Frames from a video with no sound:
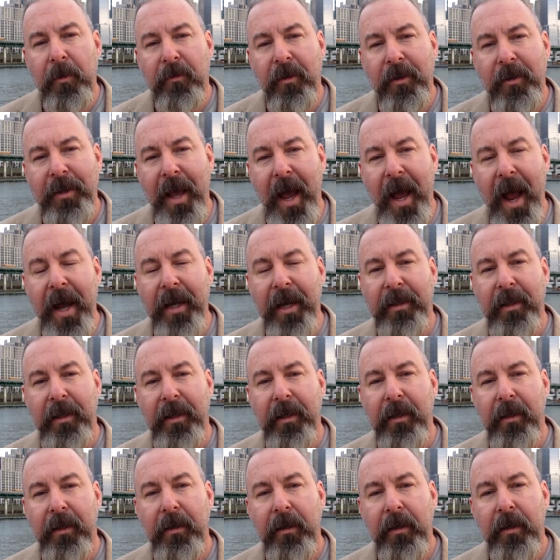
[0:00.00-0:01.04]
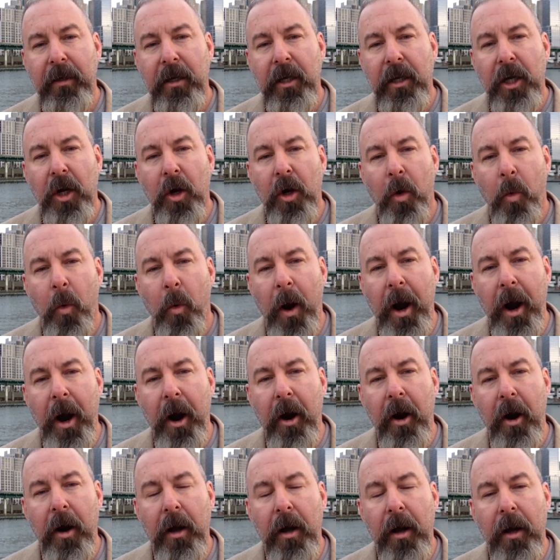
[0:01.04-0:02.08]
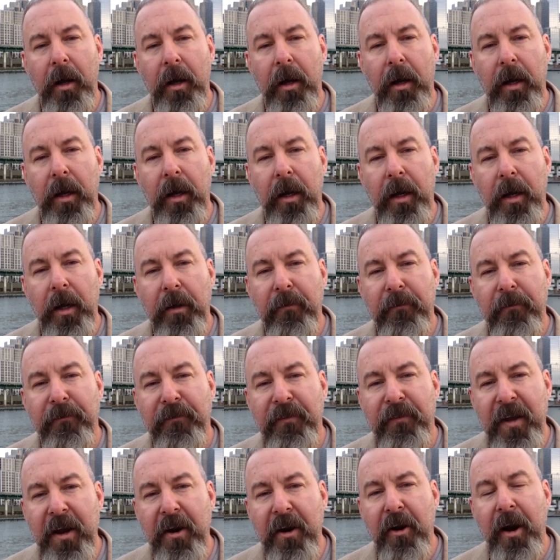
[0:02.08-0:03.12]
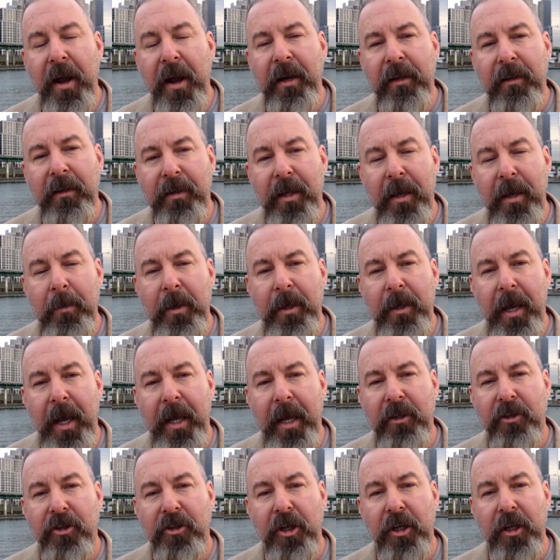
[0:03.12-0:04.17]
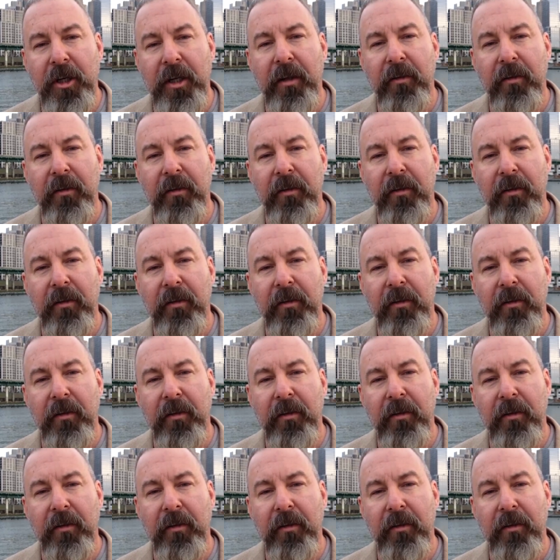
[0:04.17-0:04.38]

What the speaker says: is a tactic where fear and intimidation